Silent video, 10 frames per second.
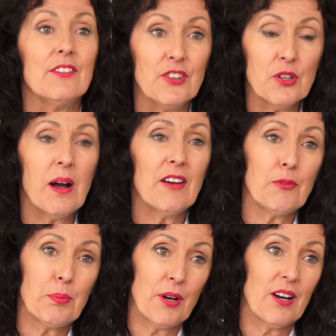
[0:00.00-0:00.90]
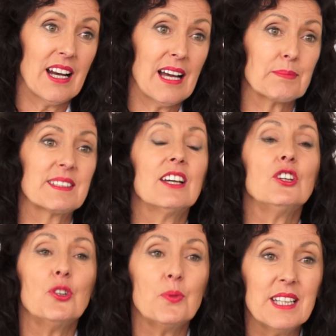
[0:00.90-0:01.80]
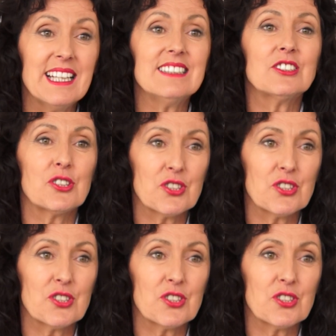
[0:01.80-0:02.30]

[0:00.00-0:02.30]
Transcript: if you have a prolapse, you need